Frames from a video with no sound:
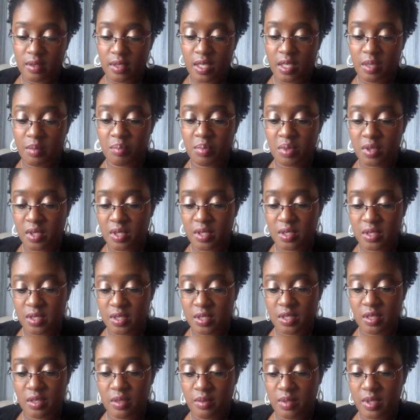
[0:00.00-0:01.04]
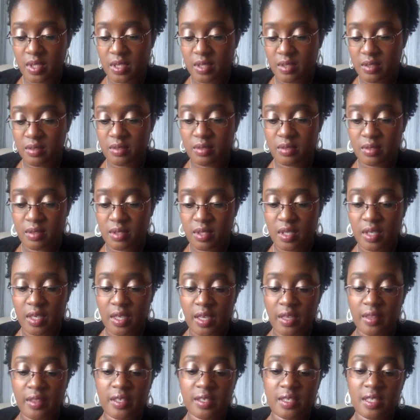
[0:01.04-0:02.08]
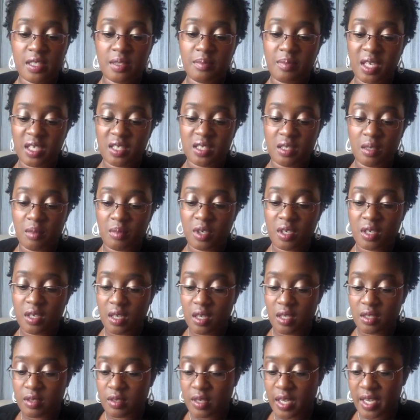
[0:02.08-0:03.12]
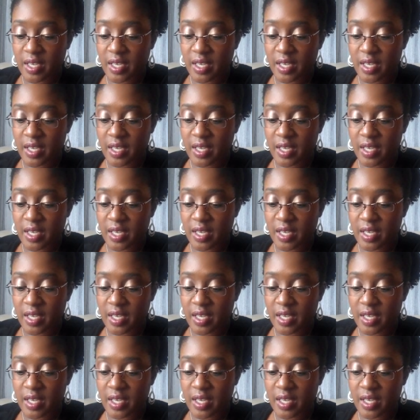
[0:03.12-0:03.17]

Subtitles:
It blends so well. This is my summer color.